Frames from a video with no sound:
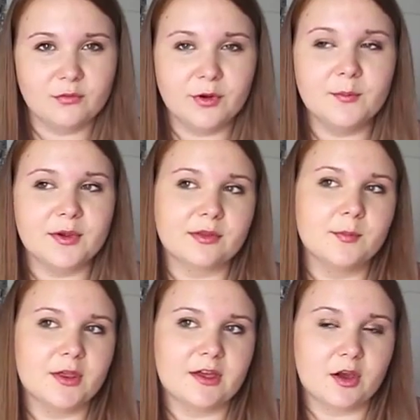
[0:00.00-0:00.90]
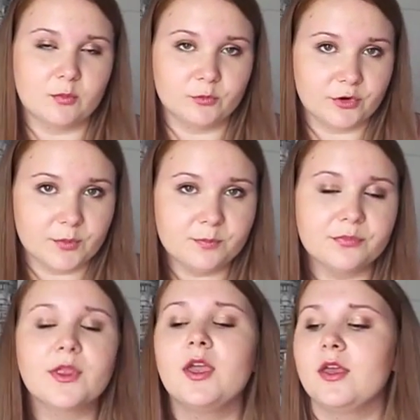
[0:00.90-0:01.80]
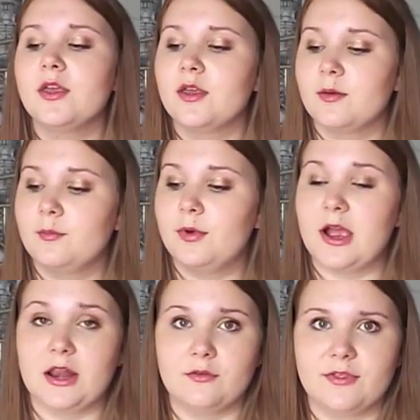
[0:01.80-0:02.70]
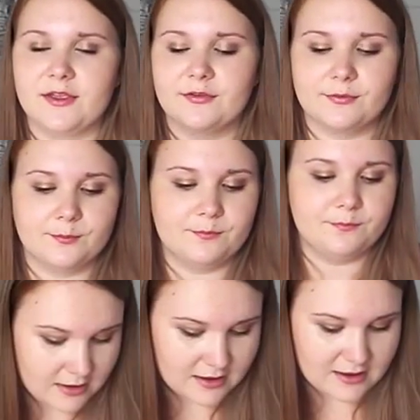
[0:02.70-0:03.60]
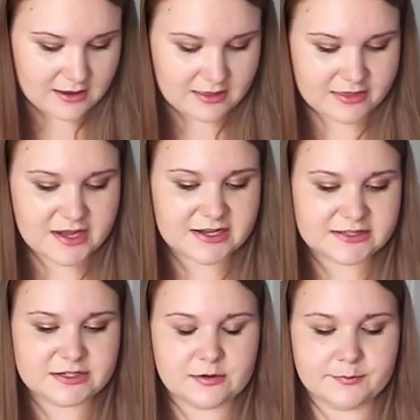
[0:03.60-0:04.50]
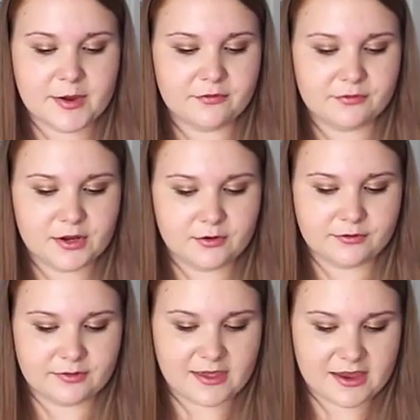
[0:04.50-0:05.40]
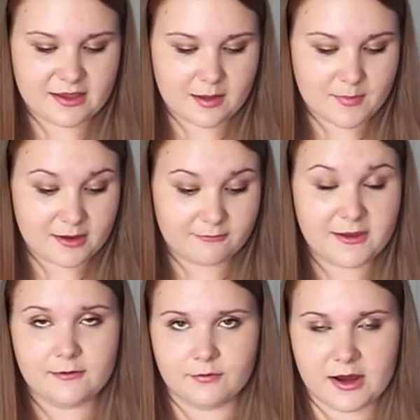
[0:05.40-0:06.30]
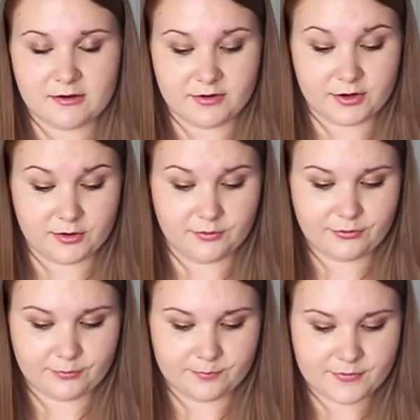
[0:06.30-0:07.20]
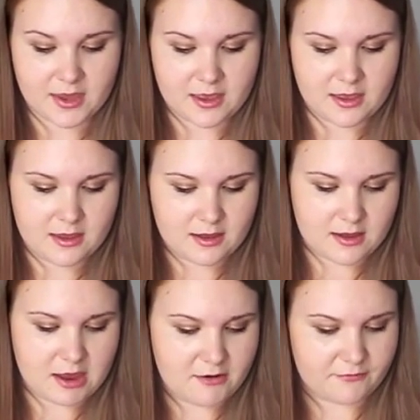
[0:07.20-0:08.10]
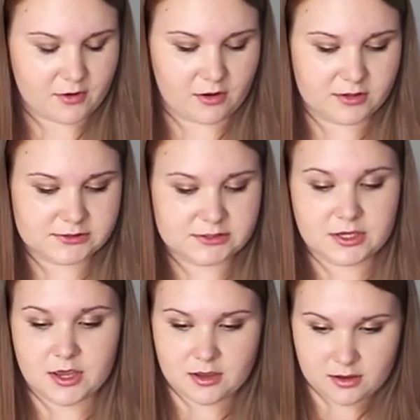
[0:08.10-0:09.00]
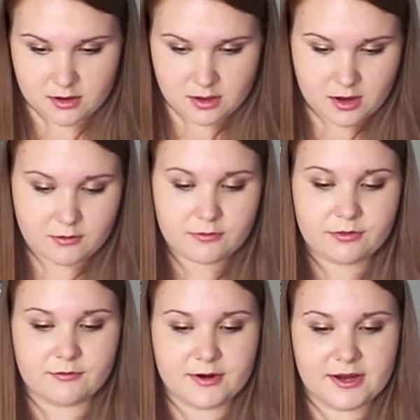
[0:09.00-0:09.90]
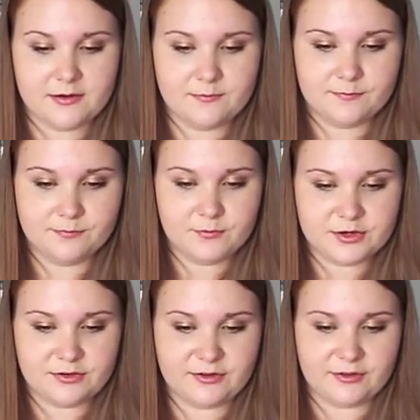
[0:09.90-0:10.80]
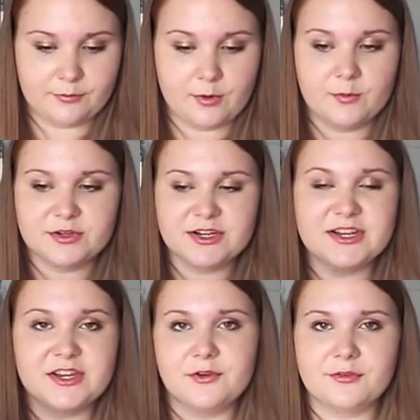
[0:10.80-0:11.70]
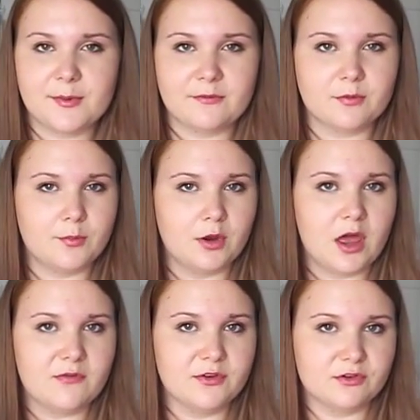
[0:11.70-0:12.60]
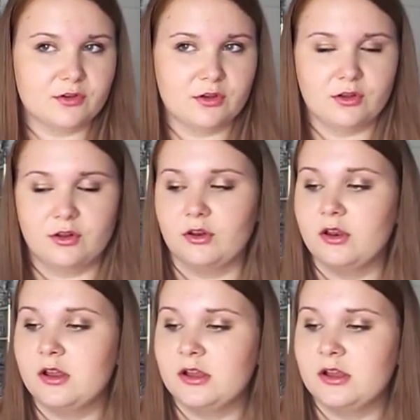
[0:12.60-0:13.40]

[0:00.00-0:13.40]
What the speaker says: often because I'm not that confident, but I love this. And the next two are both nudes, and they are my favourite ever nudes. I've got 03, which is this one, which I didn't used to be able to pull off until